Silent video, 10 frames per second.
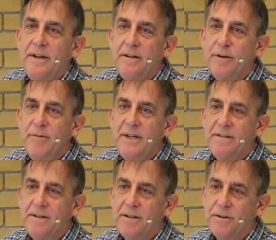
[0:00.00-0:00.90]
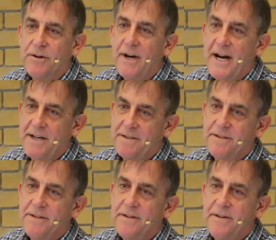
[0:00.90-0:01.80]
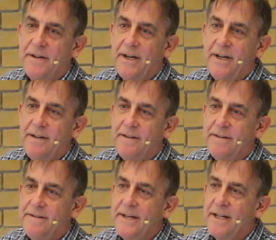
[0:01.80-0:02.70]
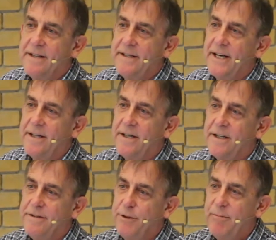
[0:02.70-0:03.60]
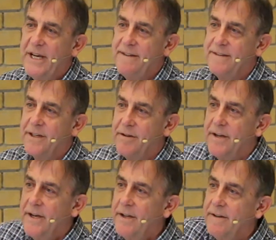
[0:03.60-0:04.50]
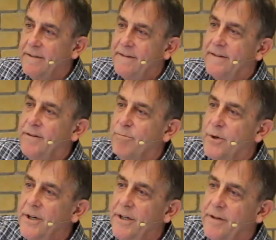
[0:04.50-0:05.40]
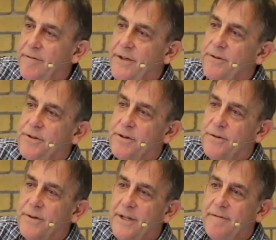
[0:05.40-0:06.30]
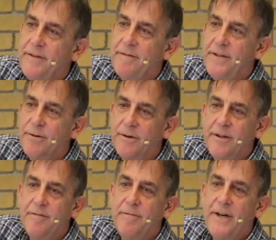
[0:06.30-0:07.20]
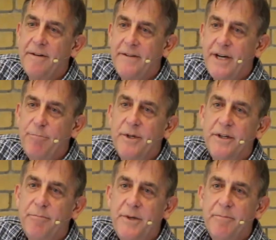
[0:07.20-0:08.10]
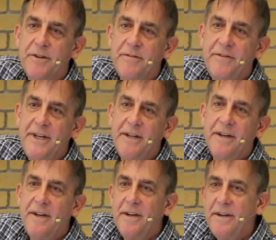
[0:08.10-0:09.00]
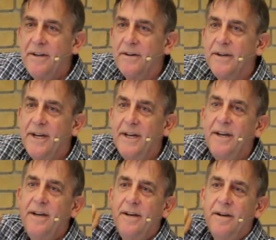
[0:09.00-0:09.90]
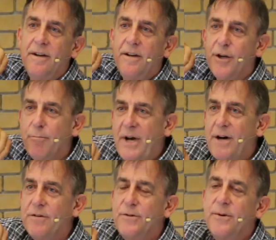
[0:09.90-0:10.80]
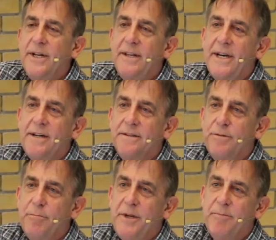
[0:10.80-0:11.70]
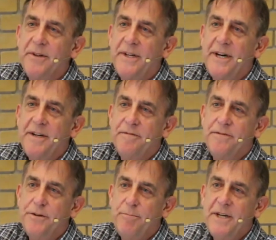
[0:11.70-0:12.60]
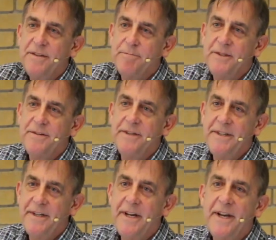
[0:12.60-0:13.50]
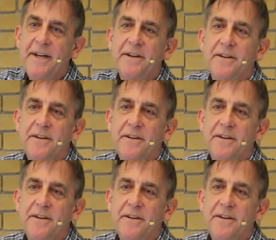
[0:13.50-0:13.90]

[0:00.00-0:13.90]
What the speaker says: to me is a little crass, right? To sell a technology based on this point in the future, 2050, we're going to have 9 billion people to feed. Okay, about 20,000 people died of food-based misery today,